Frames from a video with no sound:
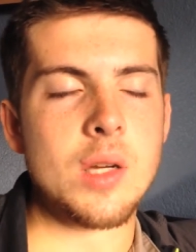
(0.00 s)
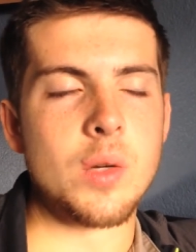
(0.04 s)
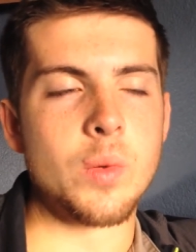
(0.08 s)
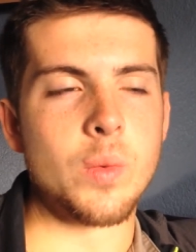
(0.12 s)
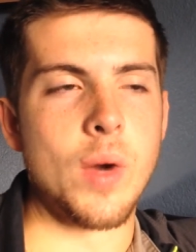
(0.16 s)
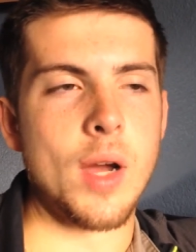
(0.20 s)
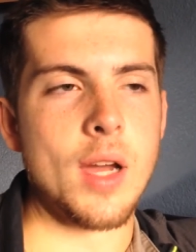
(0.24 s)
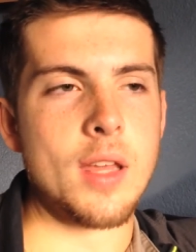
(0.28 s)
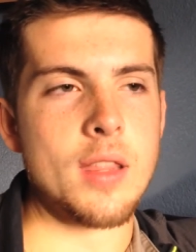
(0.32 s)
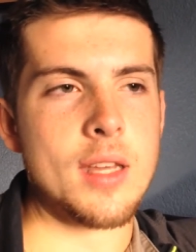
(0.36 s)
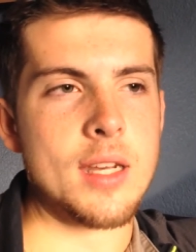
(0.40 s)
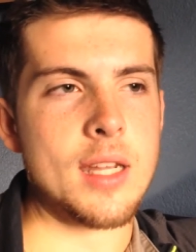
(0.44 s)

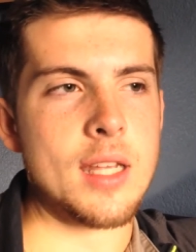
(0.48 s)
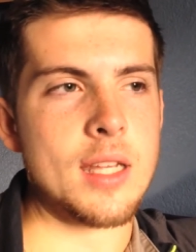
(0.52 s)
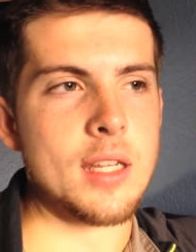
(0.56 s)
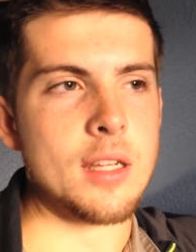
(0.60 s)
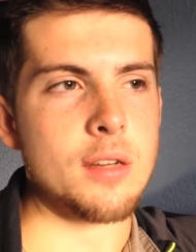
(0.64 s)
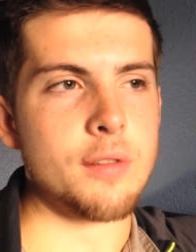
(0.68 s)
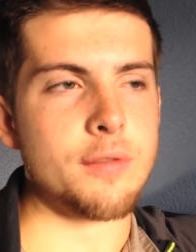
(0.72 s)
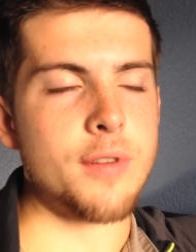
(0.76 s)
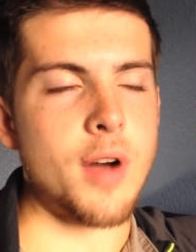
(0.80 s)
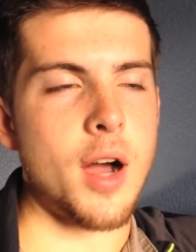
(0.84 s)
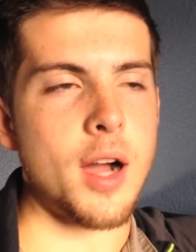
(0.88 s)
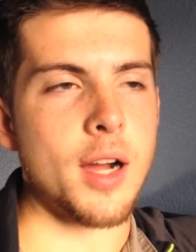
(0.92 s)
way that he
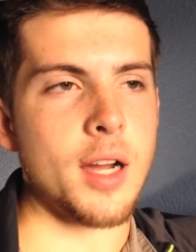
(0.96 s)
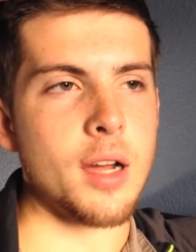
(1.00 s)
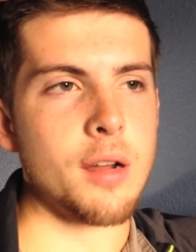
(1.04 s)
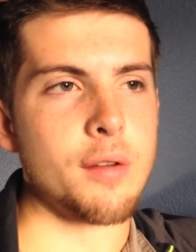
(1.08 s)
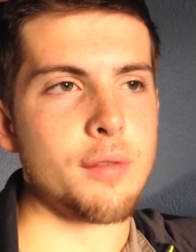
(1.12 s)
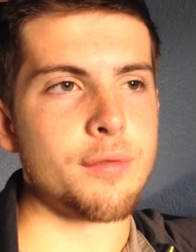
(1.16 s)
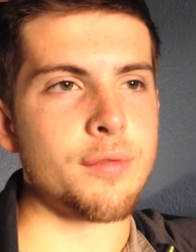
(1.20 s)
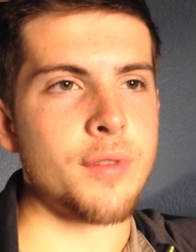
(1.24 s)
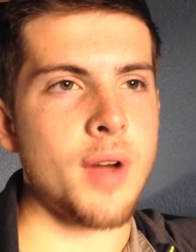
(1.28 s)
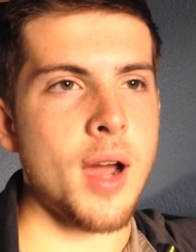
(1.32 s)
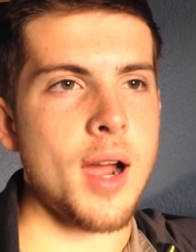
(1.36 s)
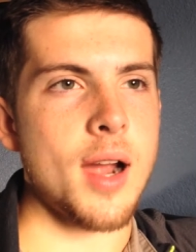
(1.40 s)
did Fog on
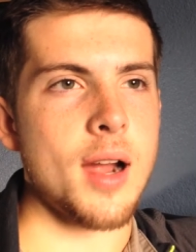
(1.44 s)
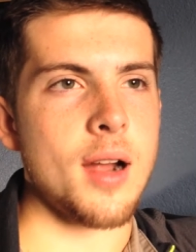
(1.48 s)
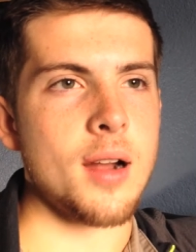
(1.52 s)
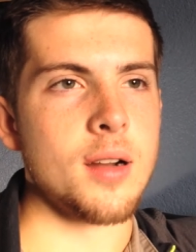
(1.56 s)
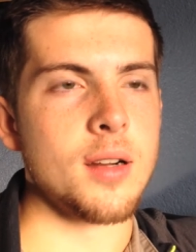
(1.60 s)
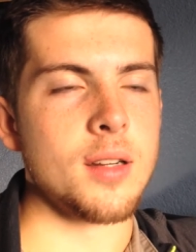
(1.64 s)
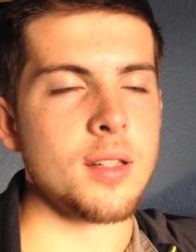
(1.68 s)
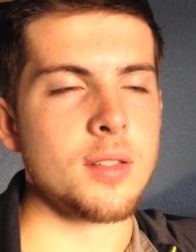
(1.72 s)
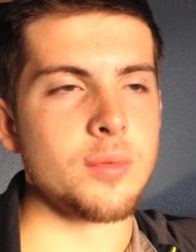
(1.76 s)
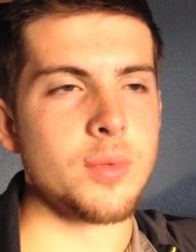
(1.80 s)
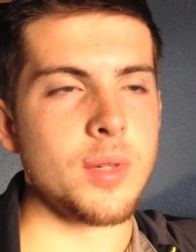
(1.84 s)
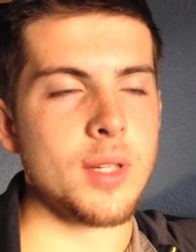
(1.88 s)

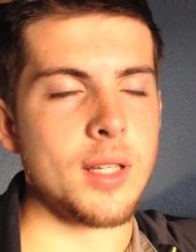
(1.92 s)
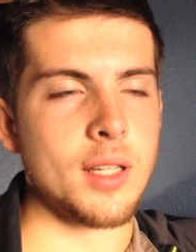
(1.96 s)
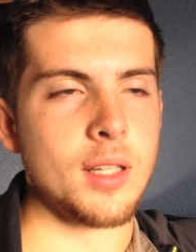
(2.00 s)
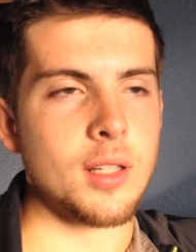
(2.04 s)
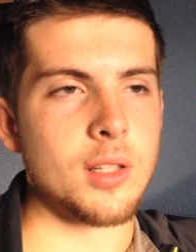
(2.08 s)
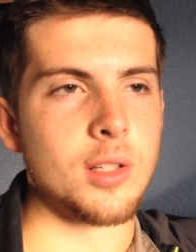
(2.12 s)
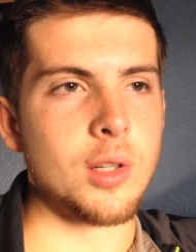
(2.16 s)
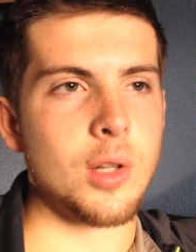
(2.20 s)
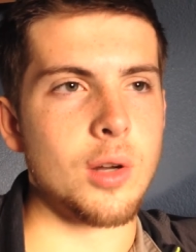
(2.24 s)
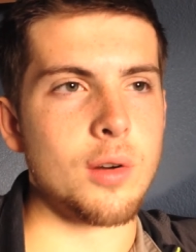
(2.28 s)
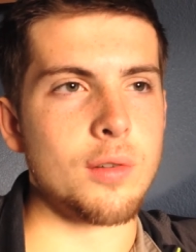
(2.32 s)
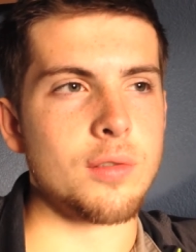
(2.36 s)
Fire, reading
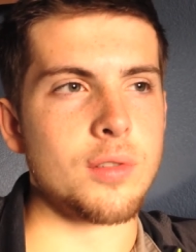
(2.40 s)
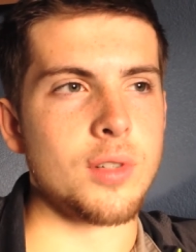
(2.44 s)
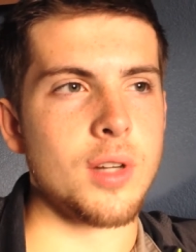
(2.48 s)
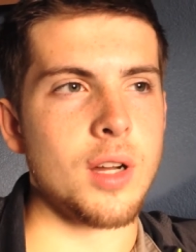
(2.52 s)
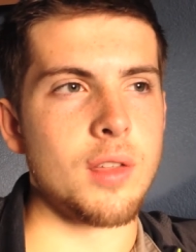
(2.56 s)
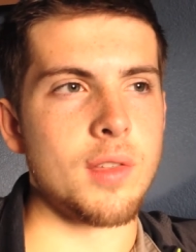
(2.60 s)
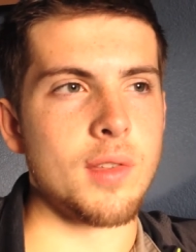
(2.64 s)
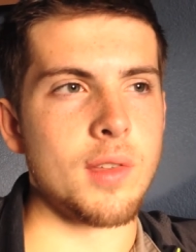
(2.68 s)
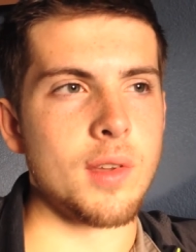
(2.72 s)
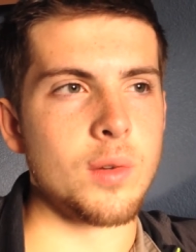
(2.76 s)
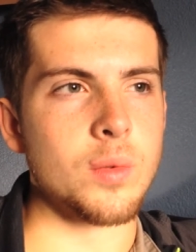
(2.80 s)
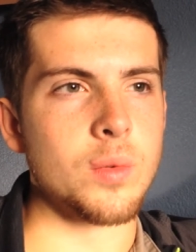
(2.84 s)
Clover, I
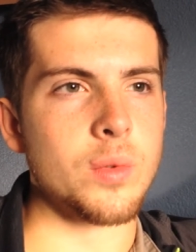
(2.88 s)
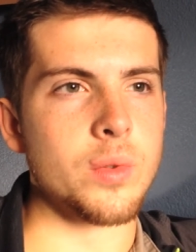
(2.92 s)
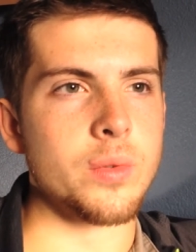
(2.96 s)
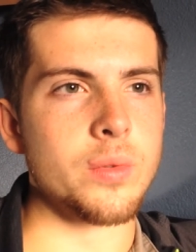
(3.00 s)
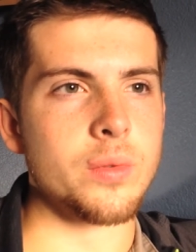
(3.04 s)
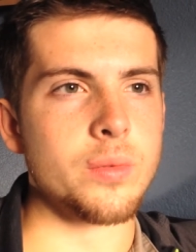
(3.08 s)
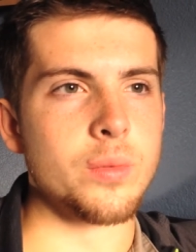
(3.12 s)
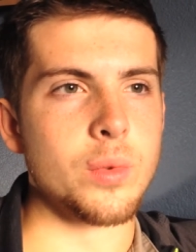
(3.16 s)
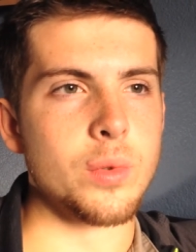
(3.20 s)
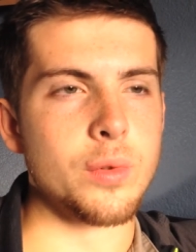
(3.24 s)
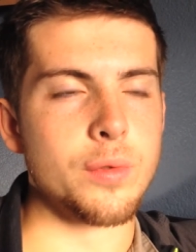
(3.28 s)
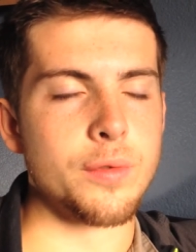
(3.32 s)
think
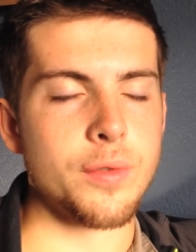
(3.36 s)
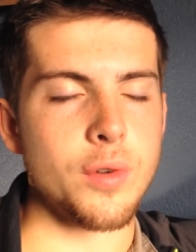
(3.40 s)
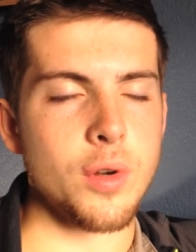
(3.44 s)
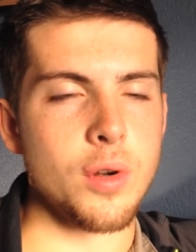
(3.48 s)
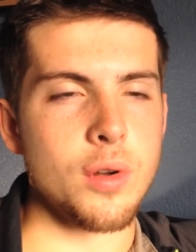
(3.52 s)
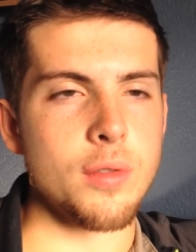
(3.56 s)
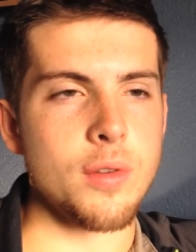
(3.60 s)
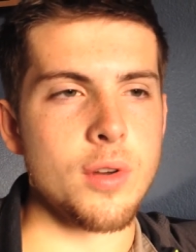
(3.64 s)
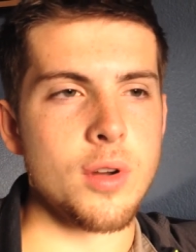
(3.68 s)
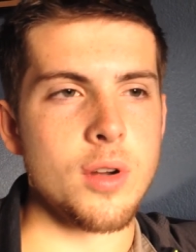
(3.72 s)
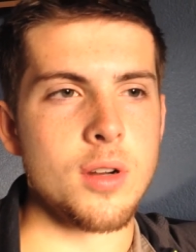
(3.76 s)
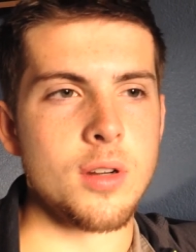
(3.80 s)
will will
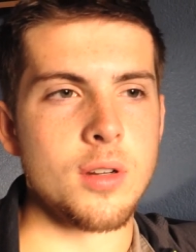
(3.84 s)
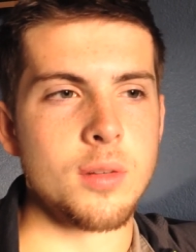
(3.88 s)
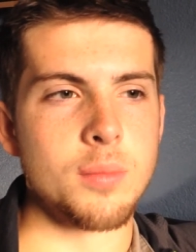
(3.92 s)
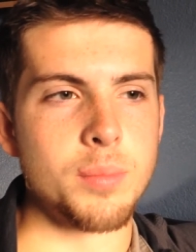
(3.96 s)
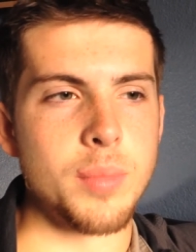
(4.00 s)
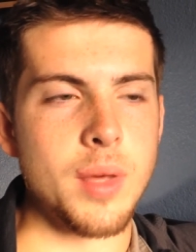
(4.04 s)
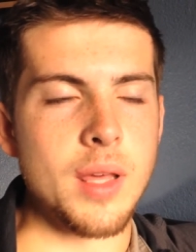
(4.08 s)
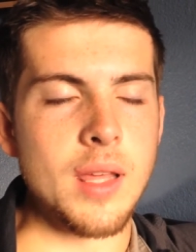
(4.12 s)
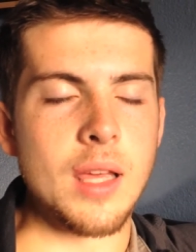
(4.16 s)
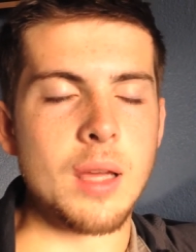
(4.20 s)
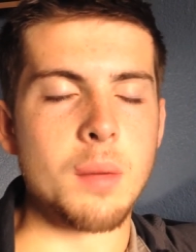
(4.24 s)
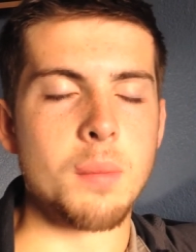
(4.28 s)
further
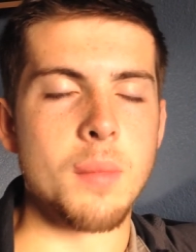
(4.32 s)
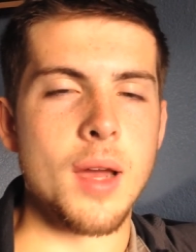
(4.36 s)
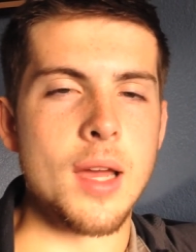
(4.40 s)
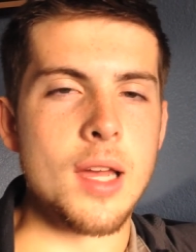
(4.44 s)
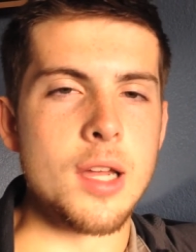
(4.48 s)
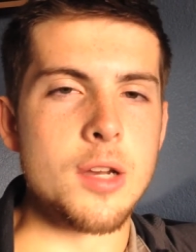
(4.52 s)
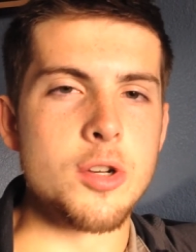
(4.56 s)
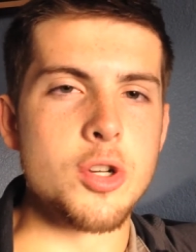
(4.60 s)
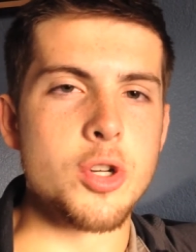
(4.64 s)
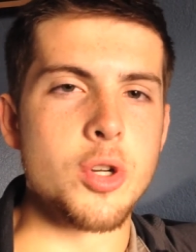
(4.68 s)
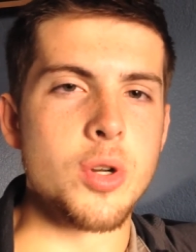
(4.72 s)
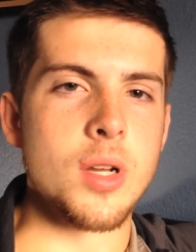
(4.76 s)
pique my
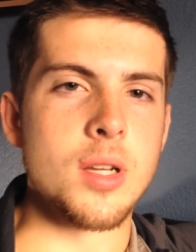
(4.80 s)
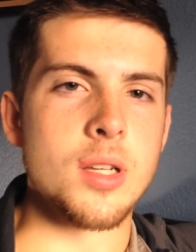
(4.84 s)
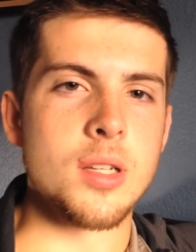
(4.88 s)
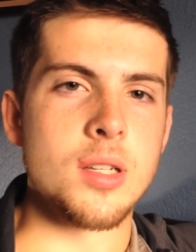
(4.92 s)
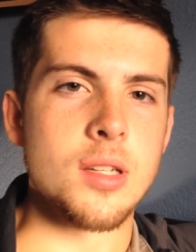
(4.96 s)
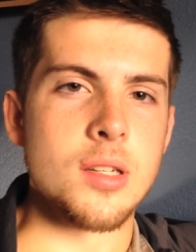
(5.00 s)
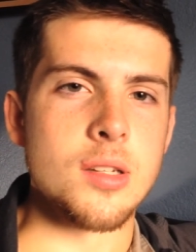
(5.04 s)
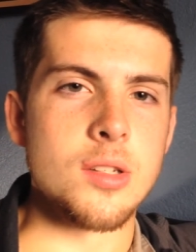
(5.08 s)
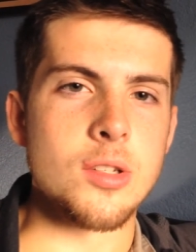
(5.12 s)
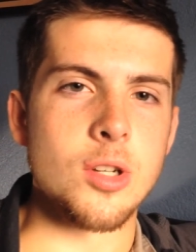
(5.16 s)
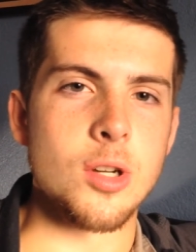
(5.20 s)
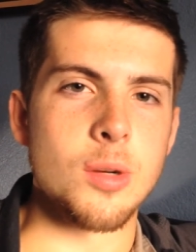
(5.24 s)

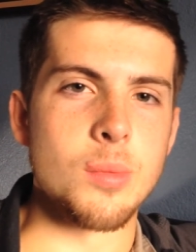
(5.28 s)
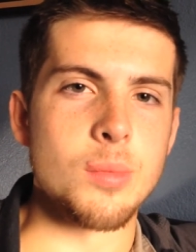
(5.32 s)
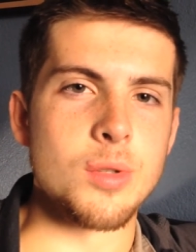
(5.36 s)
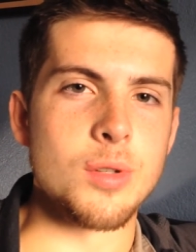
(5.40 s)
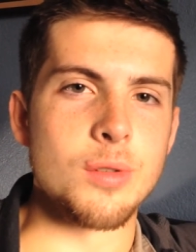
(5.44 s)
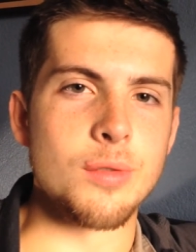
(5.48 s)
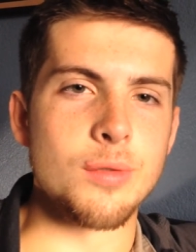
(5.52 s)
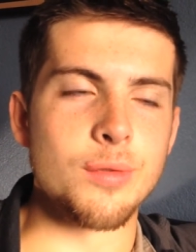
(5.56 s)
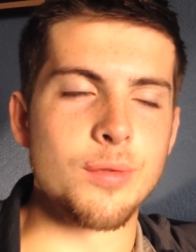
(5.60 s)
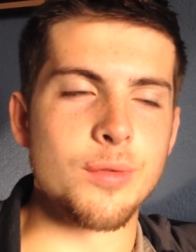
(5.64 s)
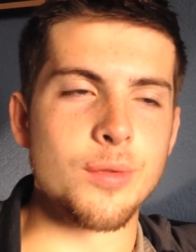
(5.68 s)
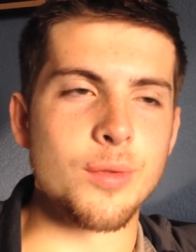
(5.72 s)
interest in terms
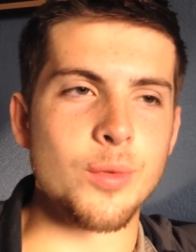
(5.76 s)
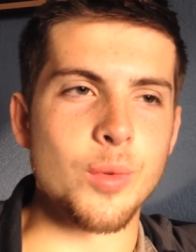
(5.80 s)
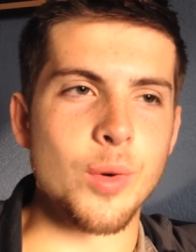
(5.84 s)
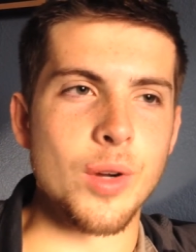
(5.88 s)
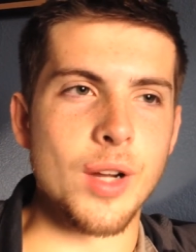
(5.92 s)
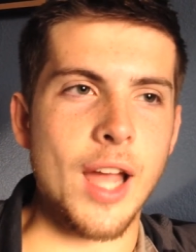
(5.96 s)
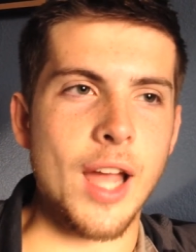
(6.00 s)
of where